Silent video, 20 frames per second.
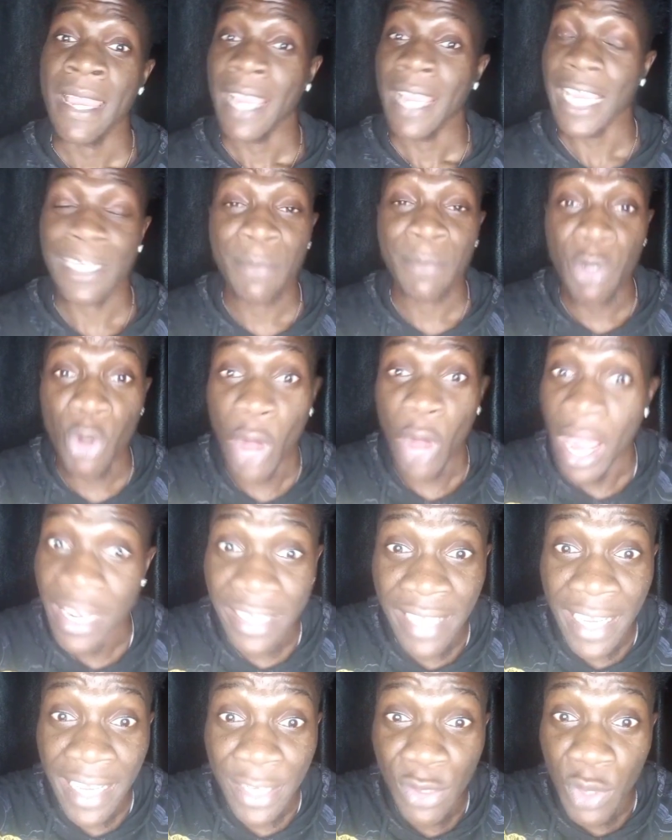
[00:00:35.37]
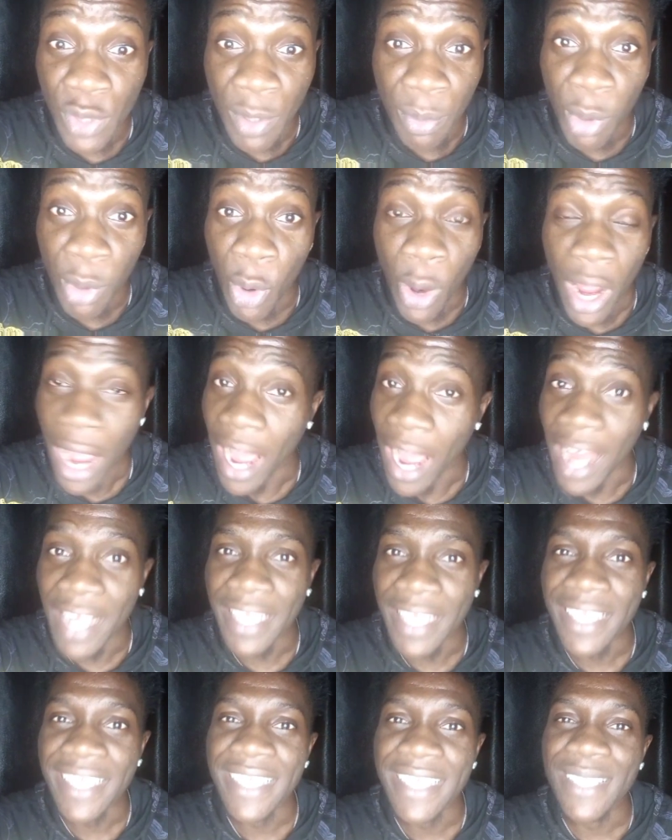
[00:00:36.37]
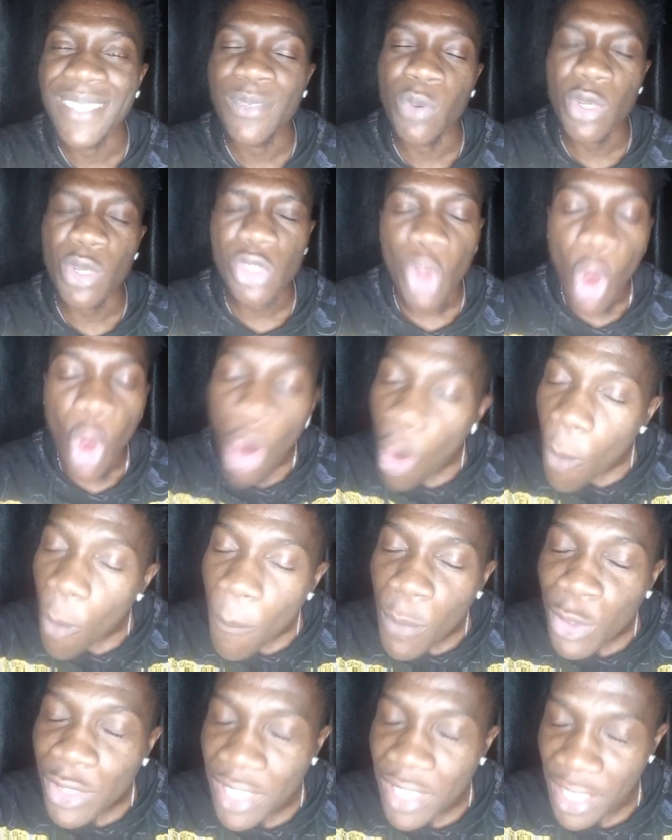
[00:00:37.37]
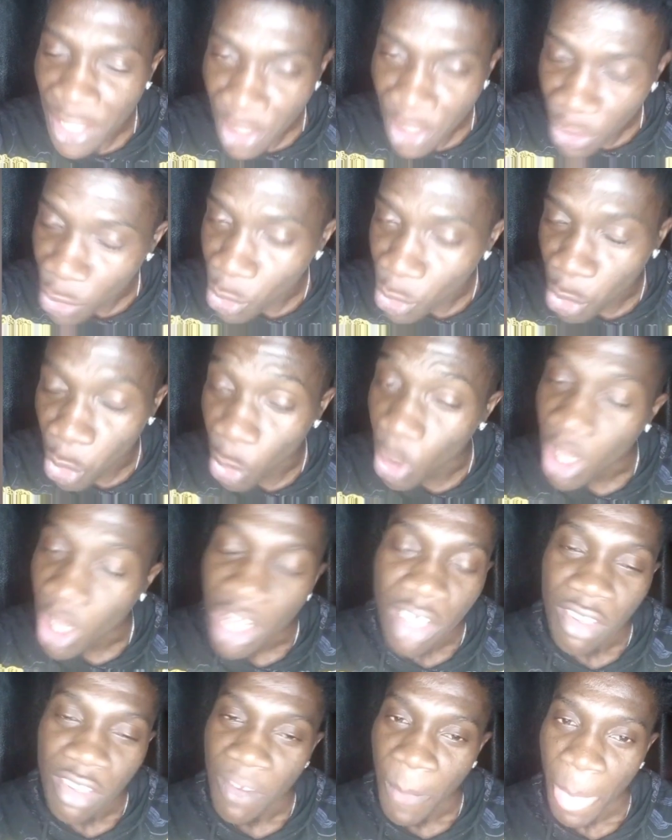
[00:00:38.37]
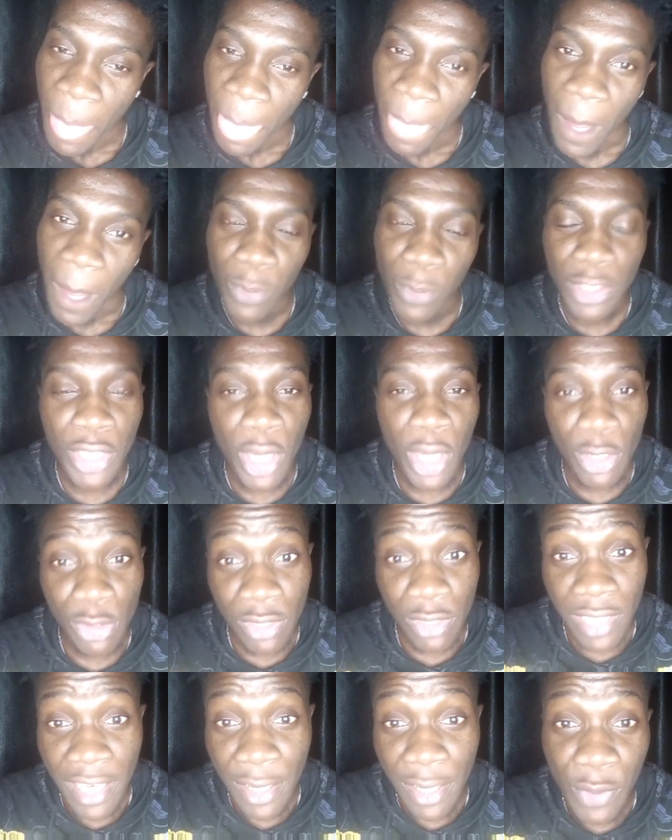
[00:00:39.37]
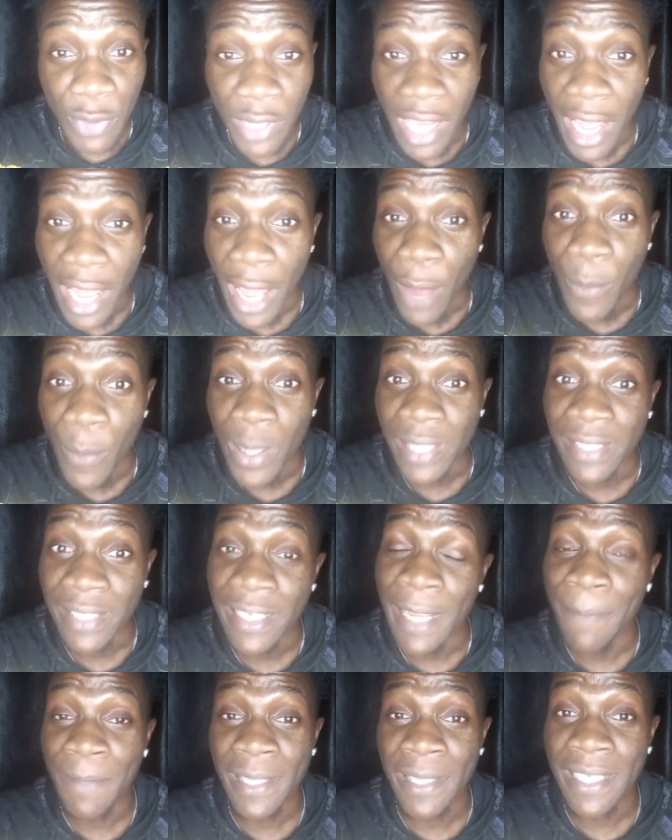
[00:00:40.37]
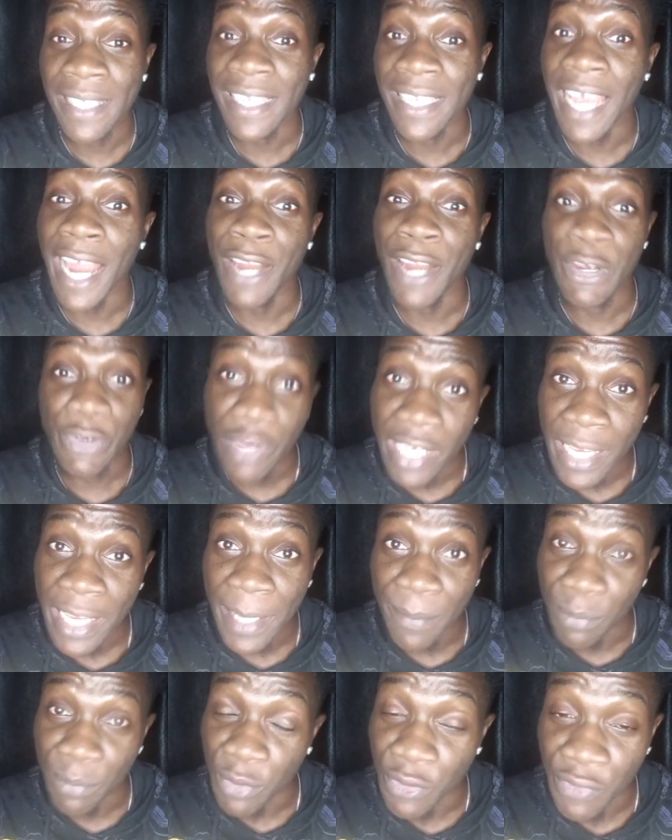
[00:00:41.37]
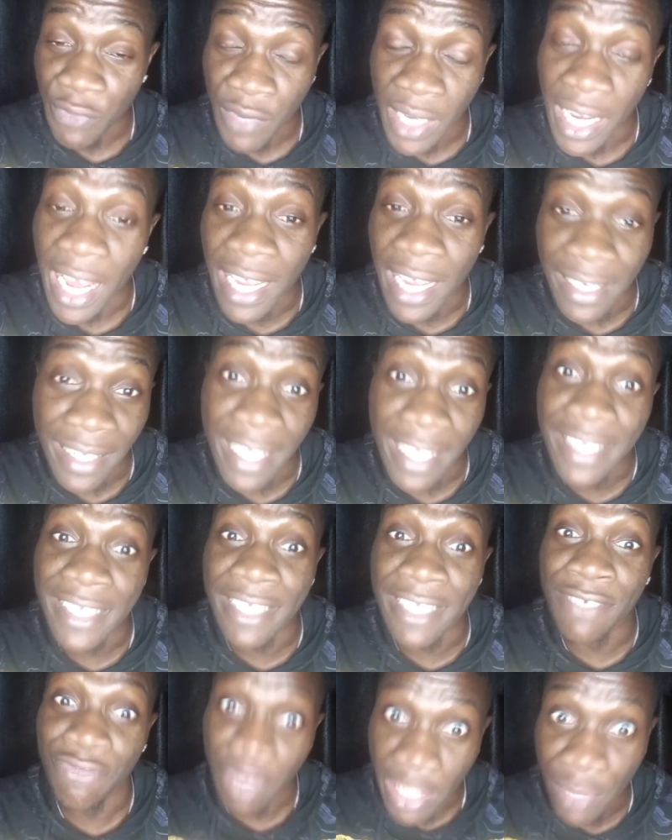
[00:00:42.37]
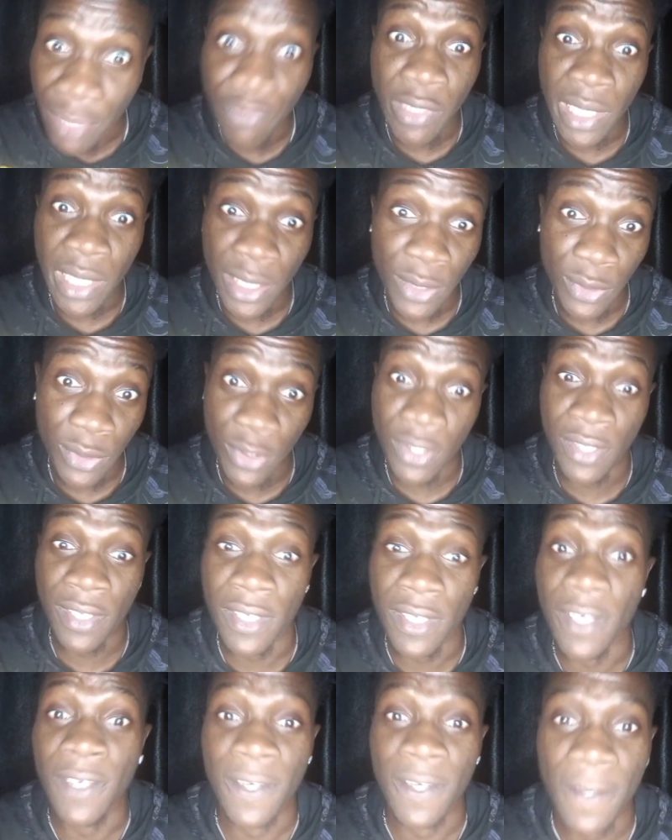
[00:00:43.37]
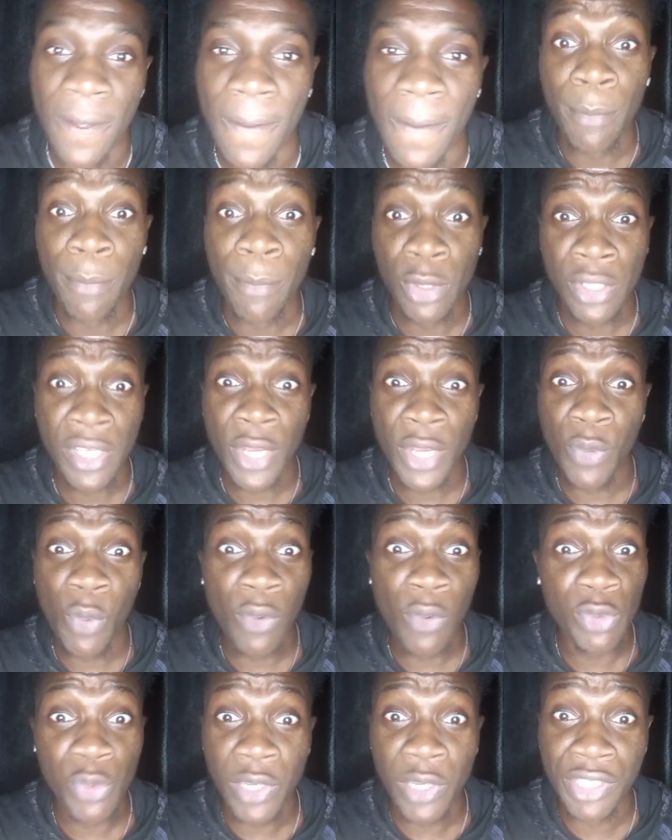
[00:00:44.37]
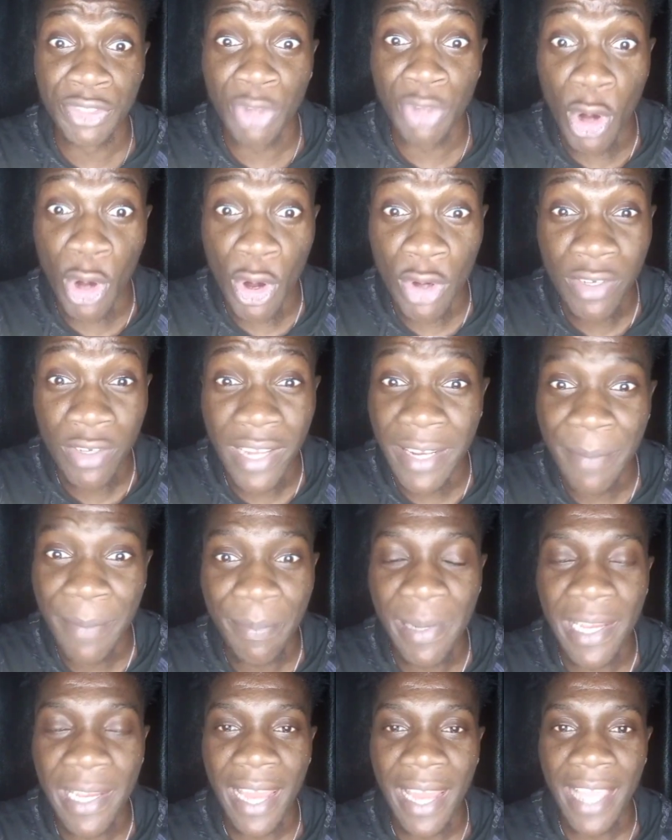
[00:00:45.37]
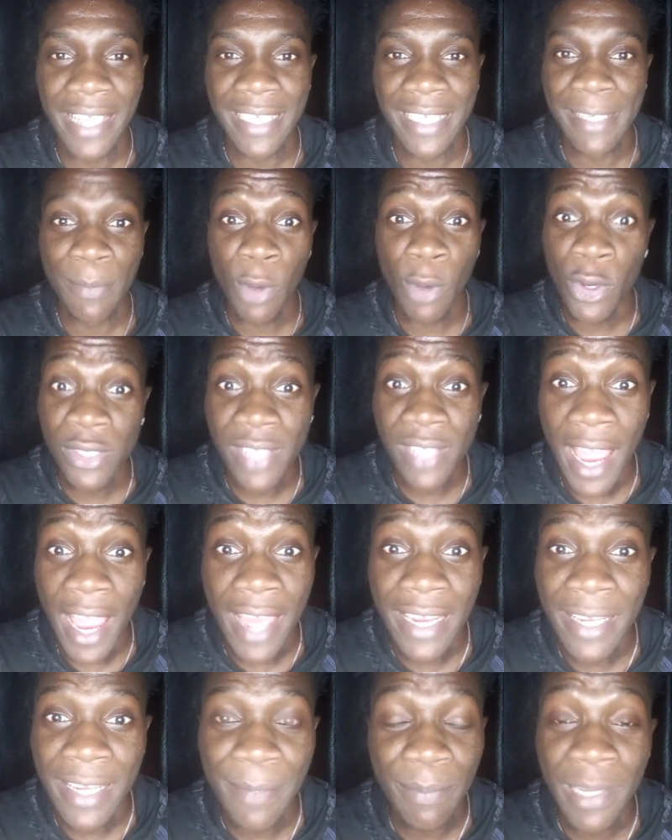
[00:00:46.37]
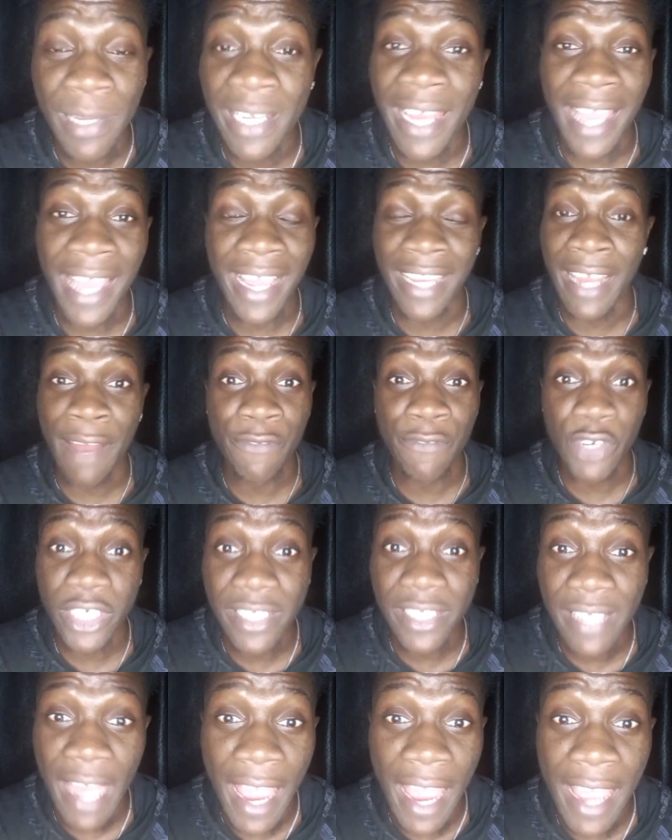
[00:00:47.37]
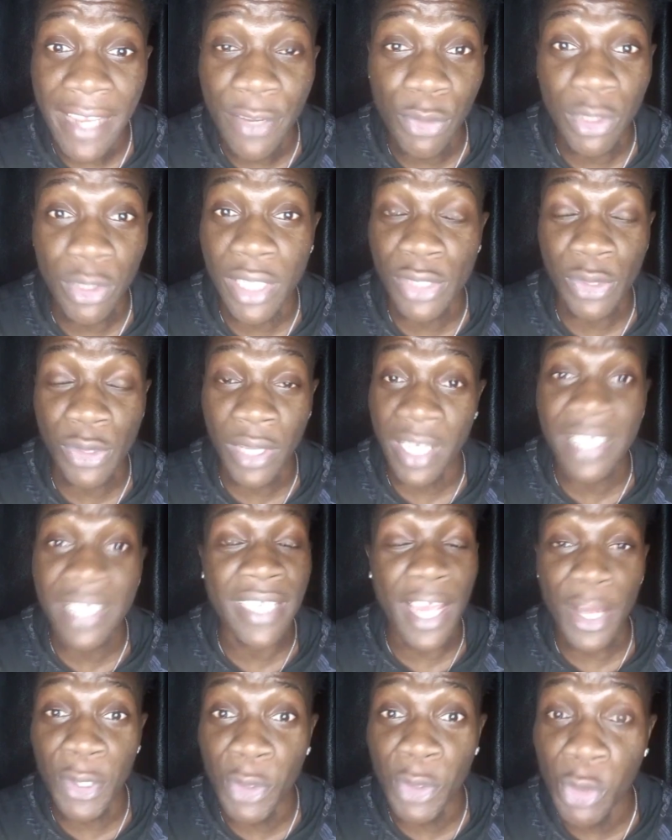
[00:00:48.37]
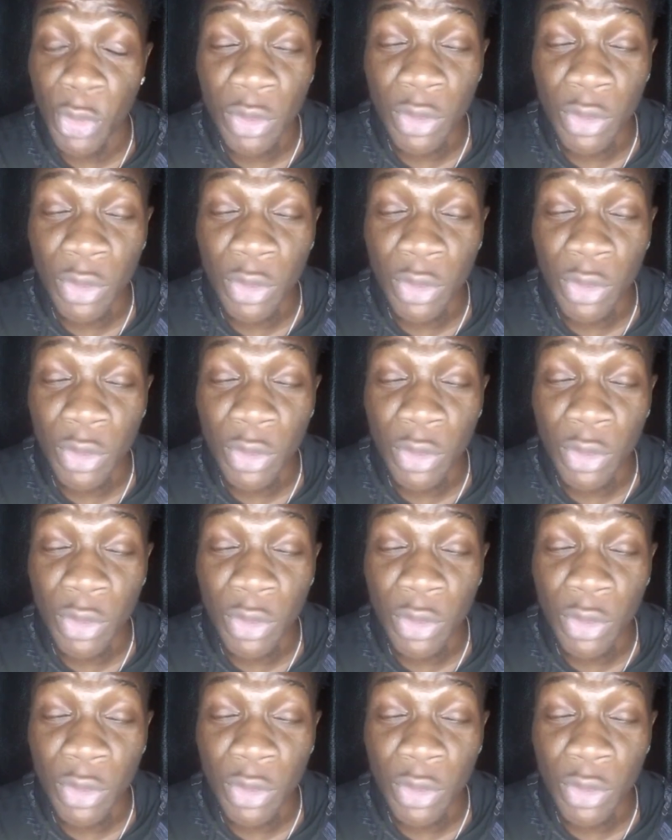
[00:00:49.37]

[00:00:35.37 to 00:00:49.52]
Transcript: Casemiro had his head to the ball, and it was almost a goal. I want you all to take note that our set pieces are really improving, and that is really, really good to see. I must say, Wolves were strong. They didn't play like a small side. They didn't play like an average side. They wanted to get their goal.